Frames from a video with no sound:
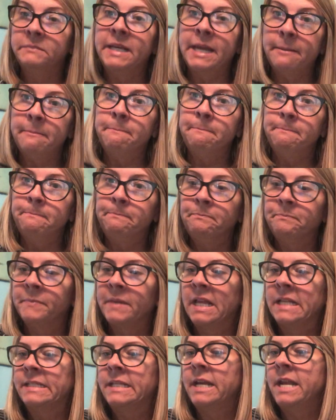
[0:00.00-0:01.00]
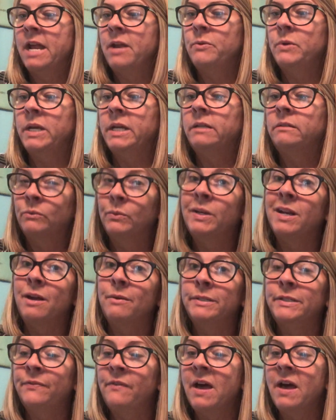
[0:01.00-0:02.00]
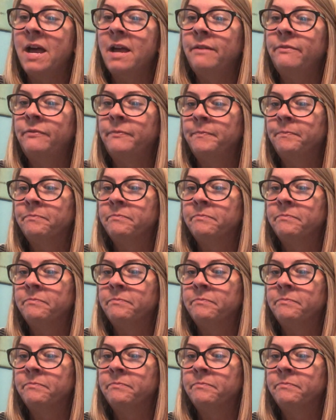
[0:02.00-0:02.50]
Yep, said Henry, when I was 5.